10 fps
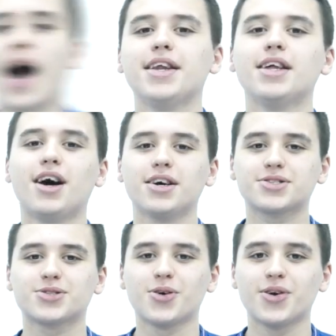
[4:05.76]
And the
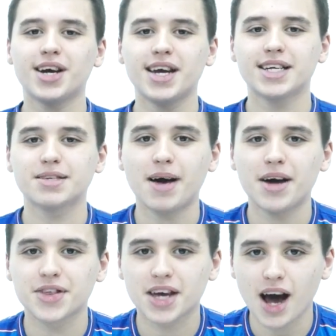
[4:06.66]
last story is
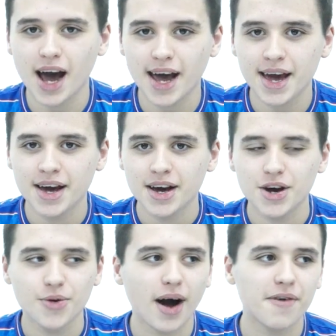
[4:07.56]
about the guy
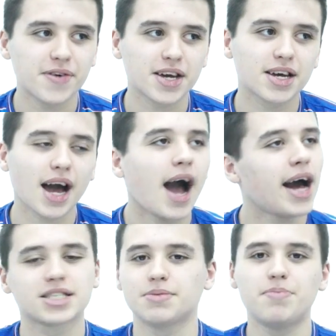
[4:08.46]
who I think
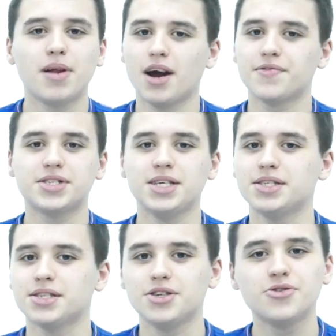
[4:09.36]
has to be player of the season.